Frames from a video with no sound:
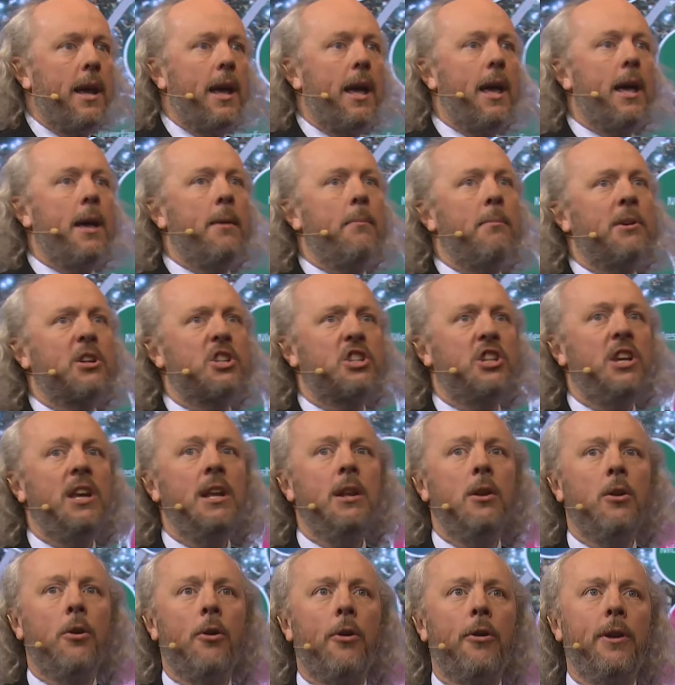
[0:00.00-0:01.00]

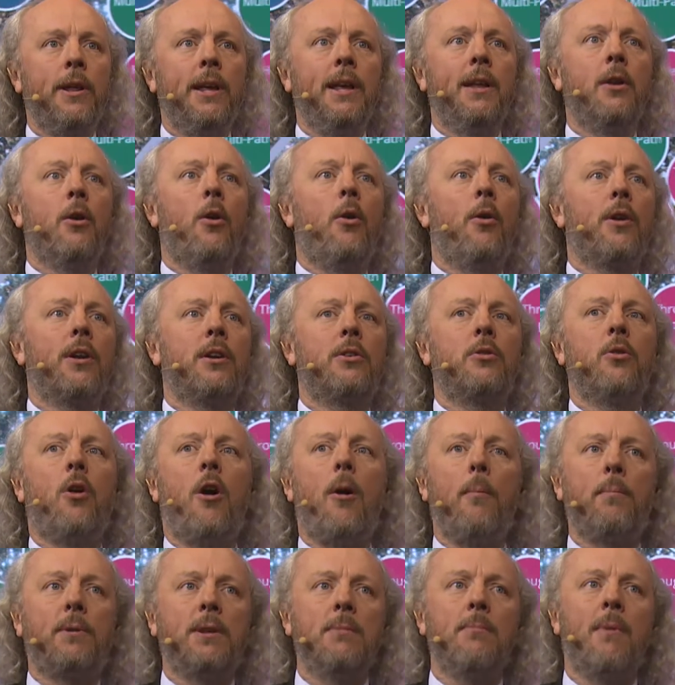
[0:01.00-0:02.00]
machine learning in order to
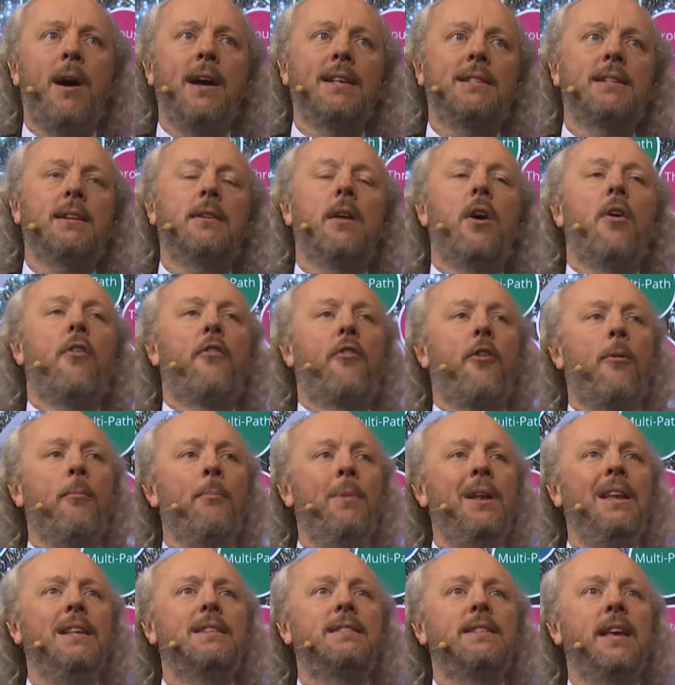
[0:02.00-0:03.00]
optimize it from
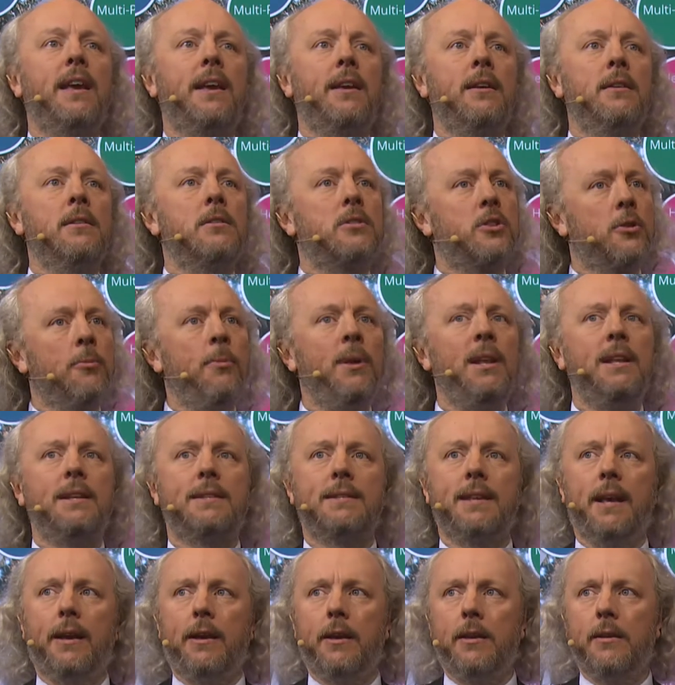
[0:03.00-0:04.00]
millisecond to
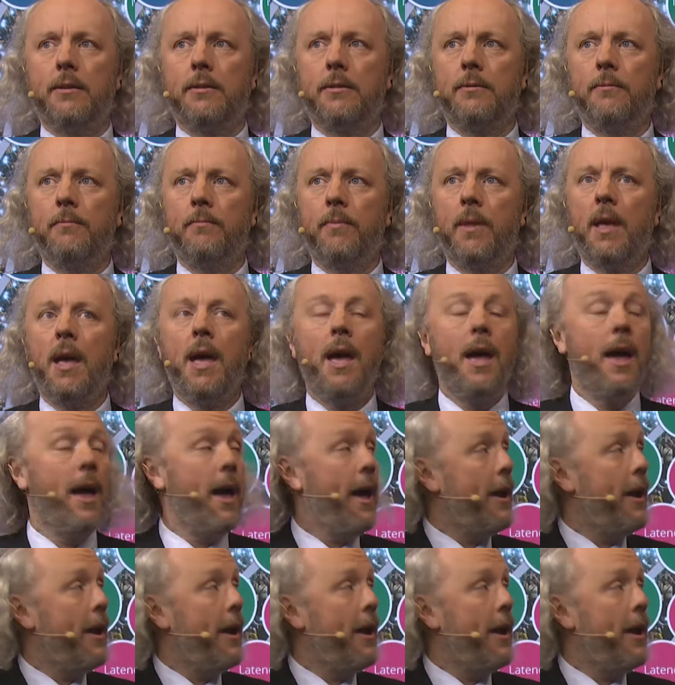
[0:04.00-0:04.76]
millisecond. And